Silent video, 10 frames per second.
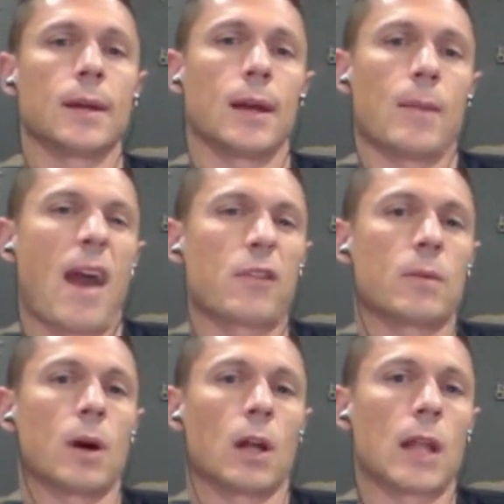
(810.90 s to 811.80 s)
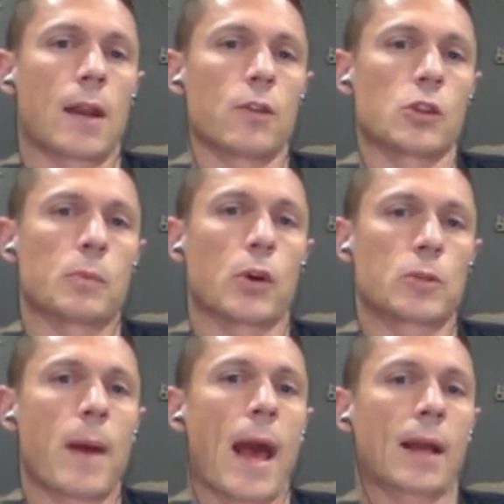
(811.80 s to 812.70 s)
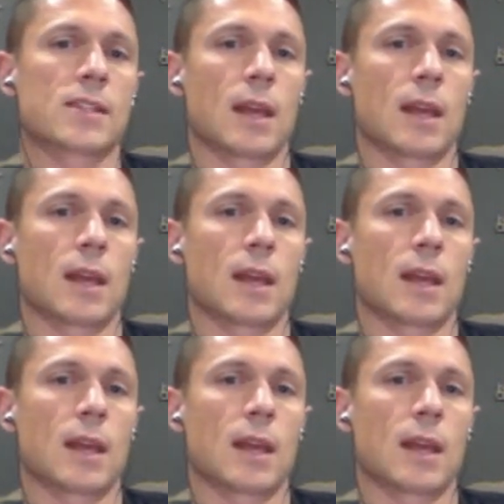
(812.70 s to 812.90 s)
having a lot of those pushbacks,